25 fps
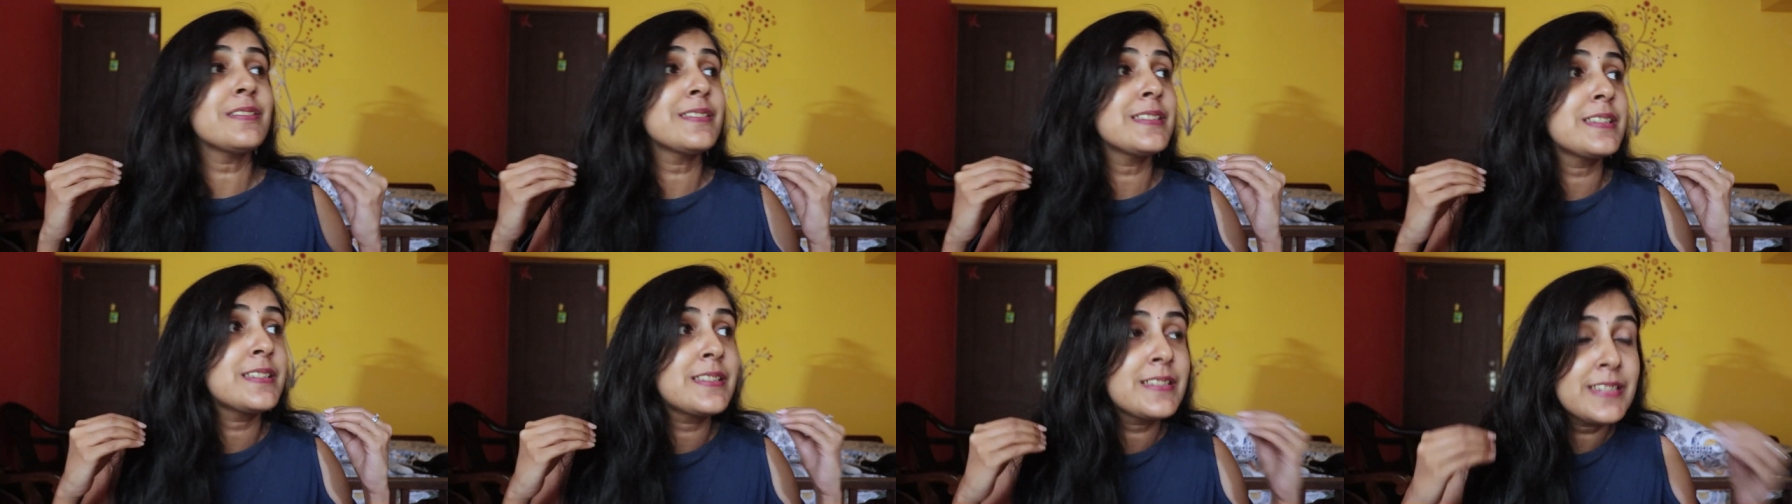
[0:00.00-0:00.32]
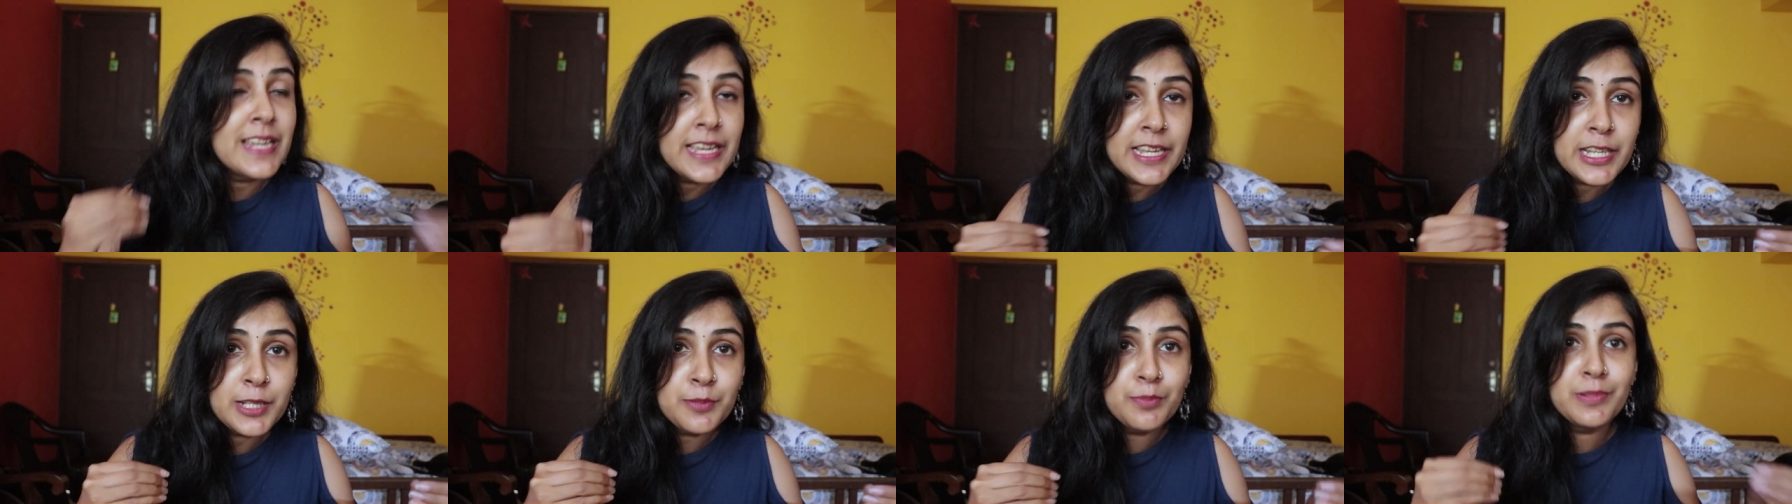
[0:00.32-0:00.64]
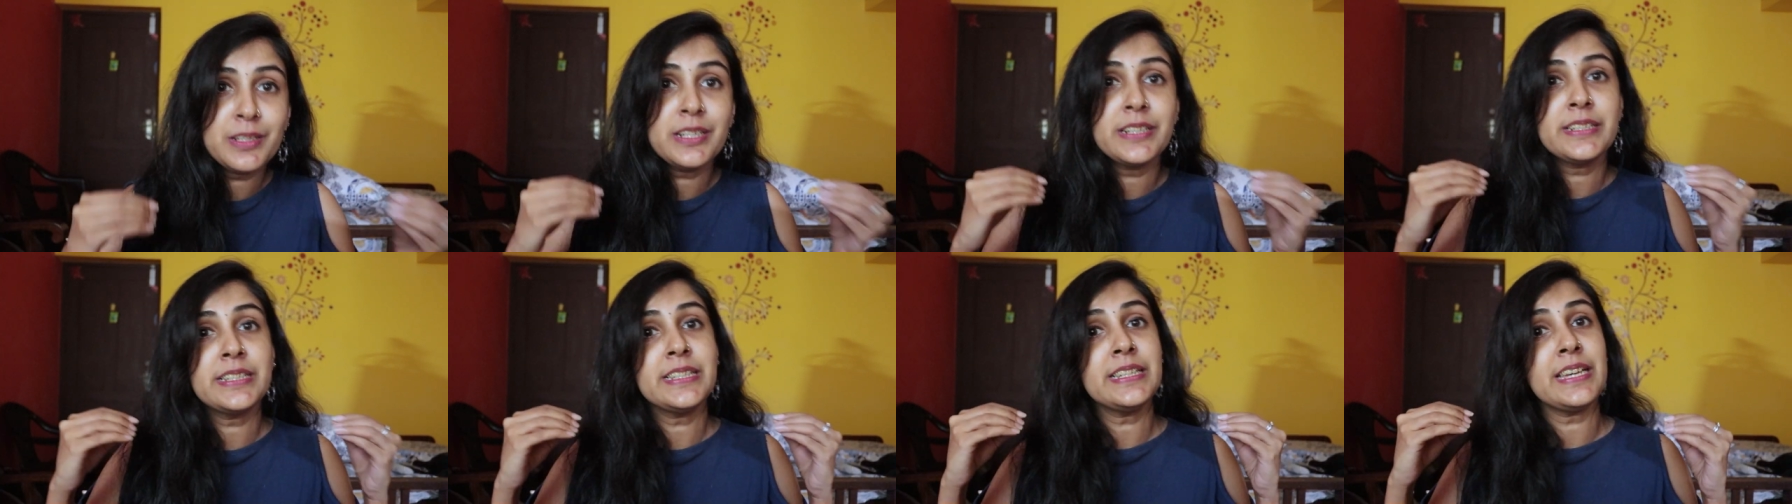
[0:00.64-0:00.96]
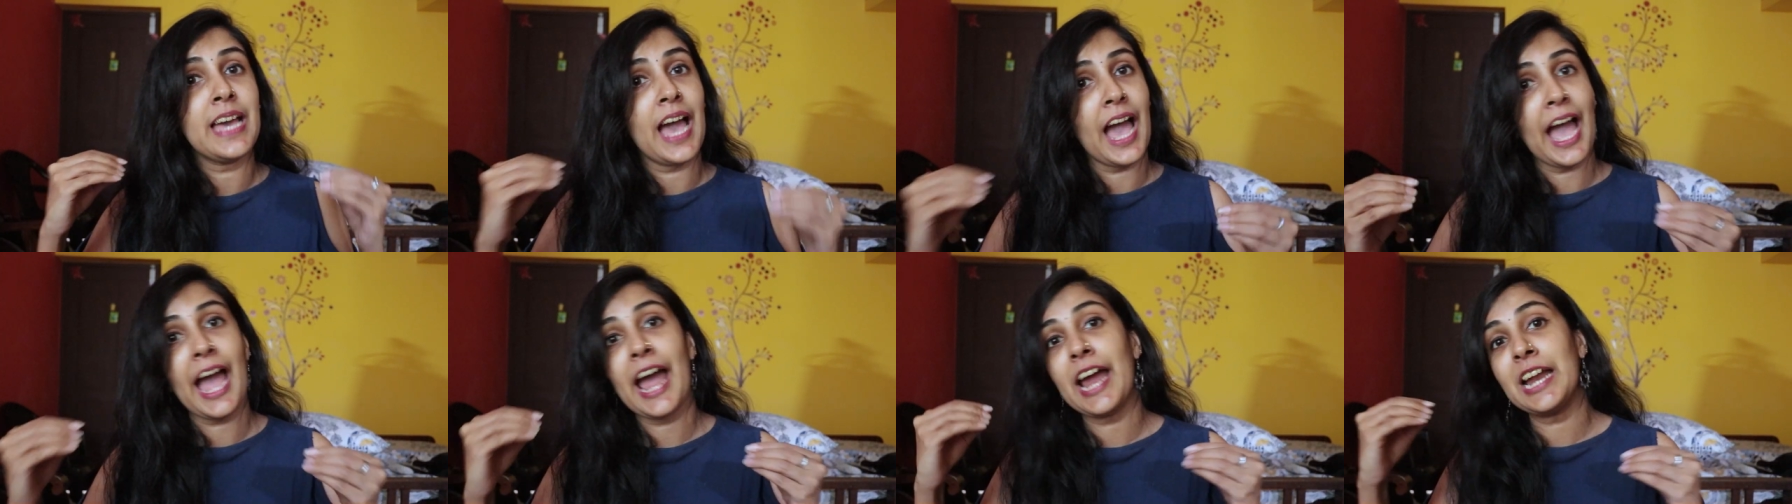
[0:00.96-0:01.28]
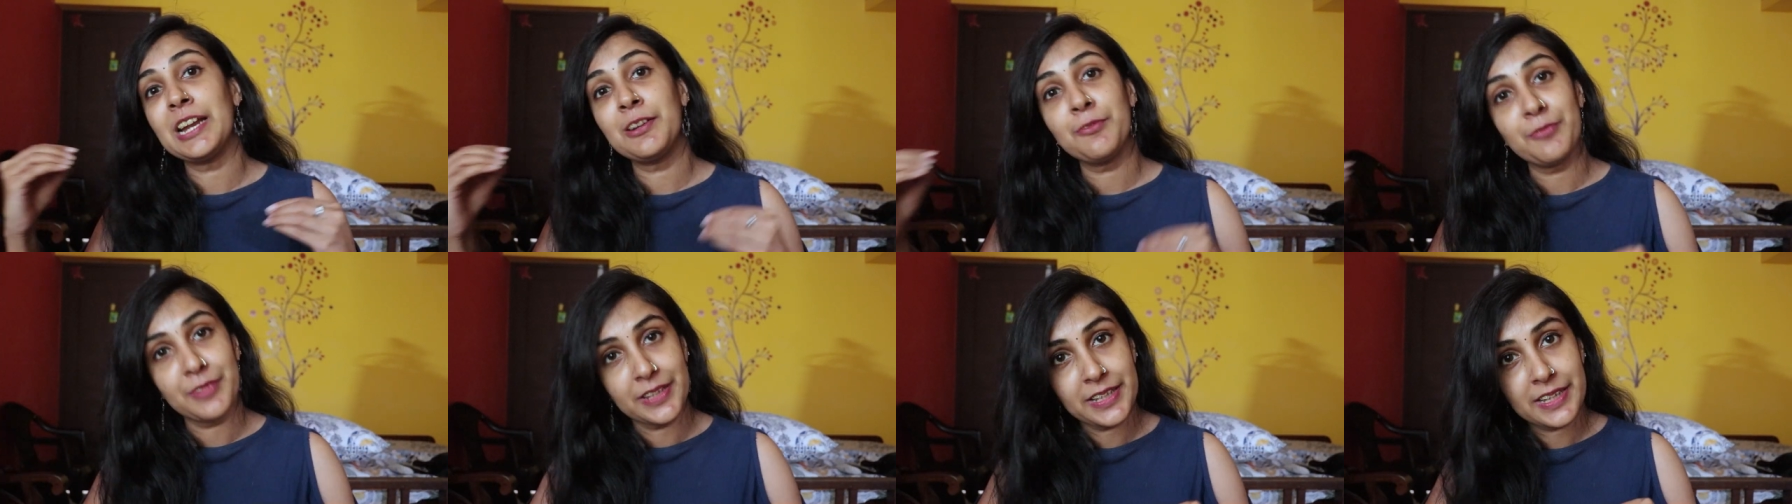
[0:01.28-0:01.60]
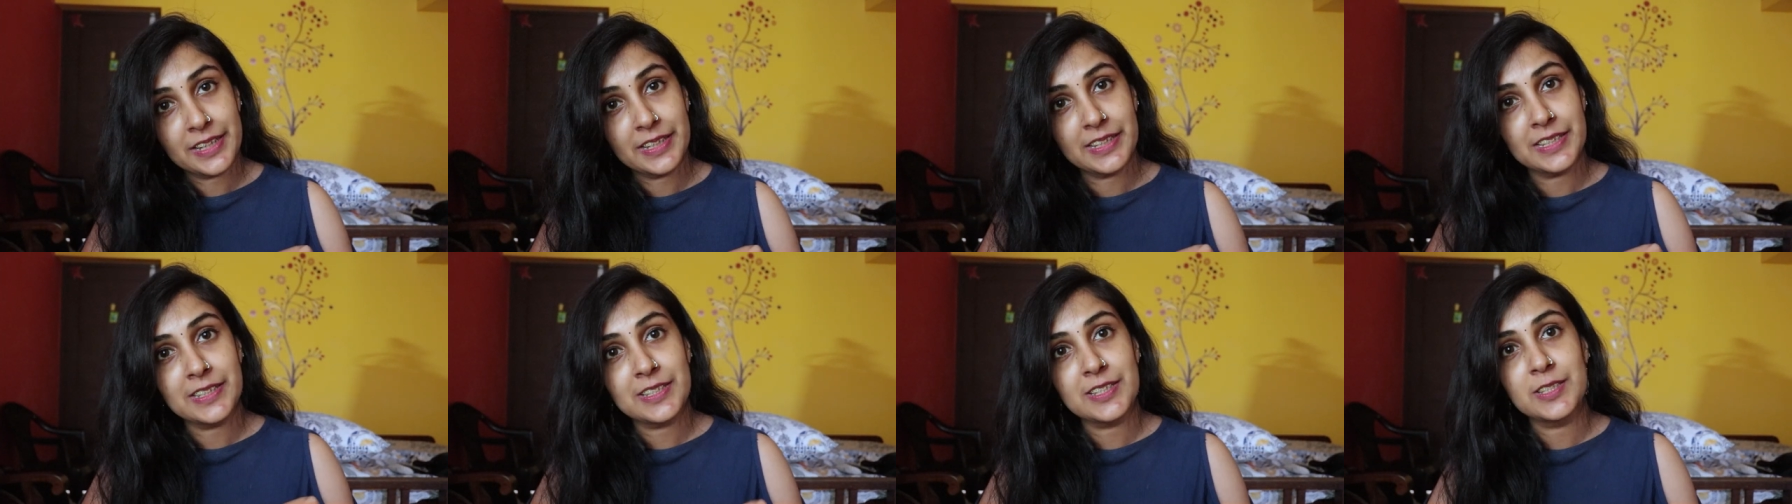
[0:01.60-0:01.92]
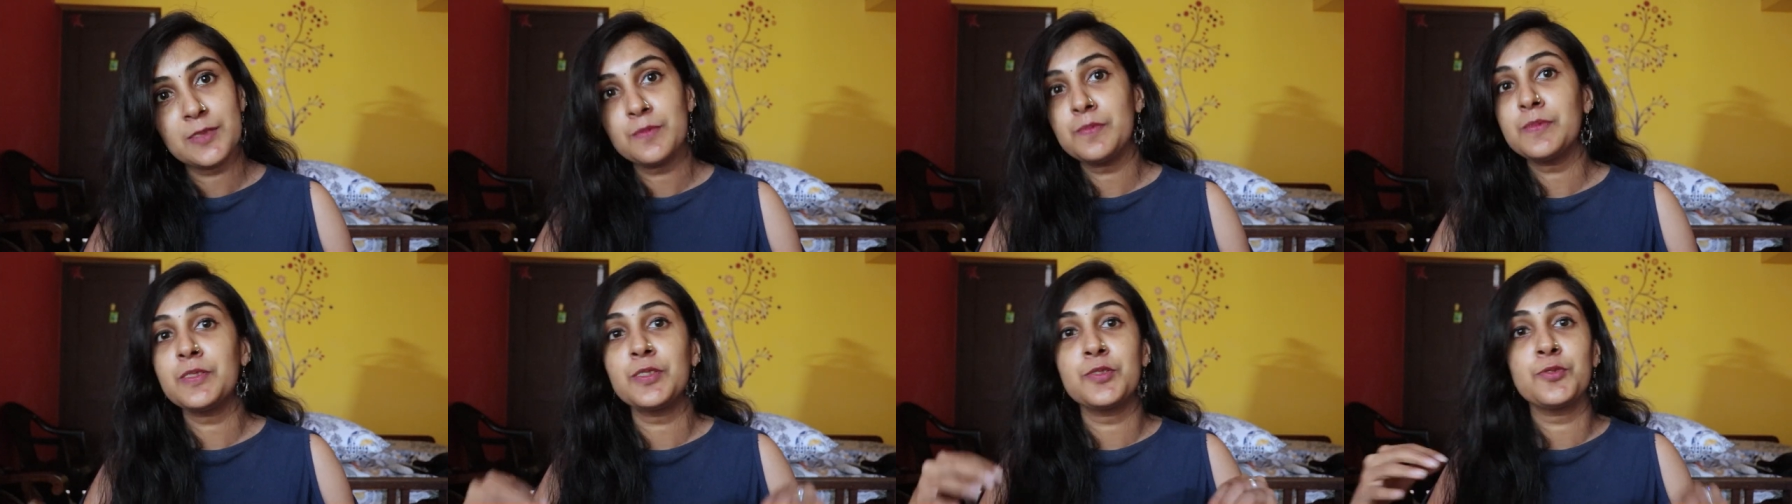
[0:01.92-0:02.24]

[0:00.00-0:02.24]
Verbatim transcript: sustainability and veganism.